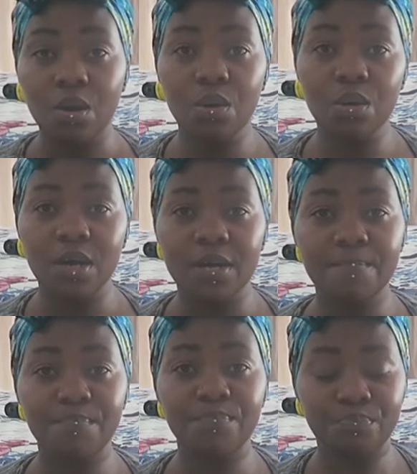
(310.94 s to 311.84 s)
oh
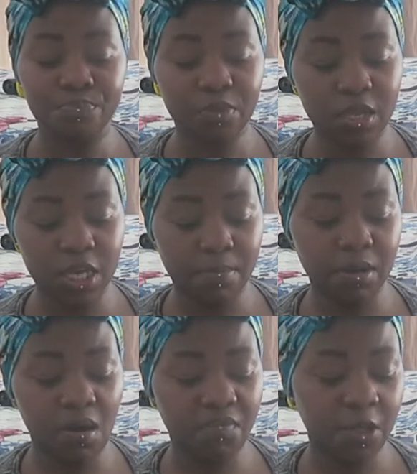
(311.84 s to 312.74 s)
yummy
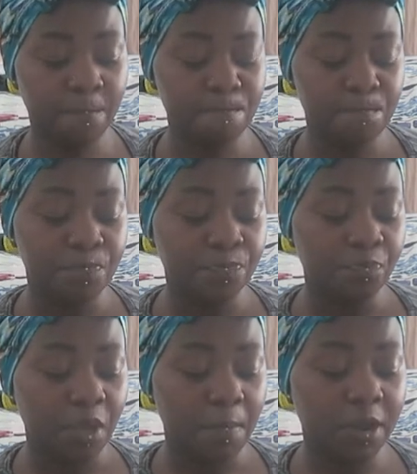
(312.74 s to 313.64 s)
coffee
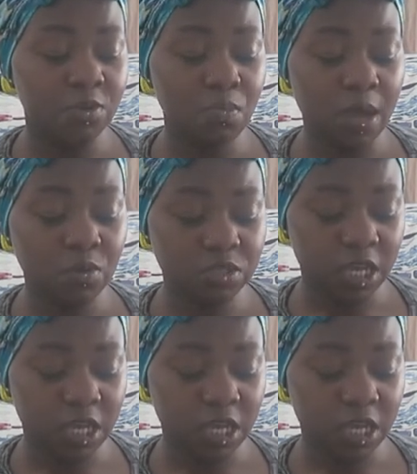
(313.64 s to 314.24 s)
but i do my own